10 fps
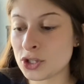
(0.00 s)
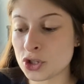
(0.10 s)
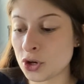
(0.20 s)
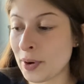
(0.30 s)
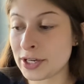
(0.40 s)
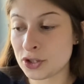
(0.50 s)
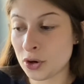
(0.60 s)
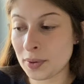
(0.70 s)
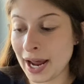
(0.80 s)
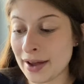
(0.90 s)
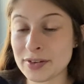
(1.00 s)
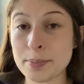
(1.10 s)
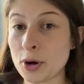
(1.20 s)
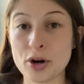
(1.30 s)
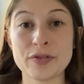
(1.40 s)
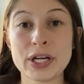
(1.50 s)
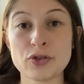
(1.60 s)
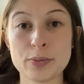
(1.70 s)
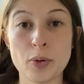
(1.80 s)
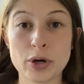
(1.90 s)
so I don't have a perfect
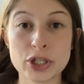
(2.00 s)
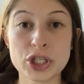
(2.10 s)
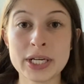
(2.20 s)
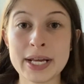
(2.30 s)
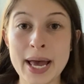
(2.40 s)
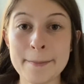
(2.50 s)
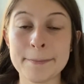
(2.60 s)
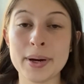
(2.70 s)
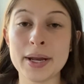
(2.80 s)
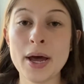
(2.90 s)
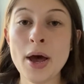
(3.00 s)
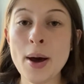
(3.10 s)
report sheet yet, but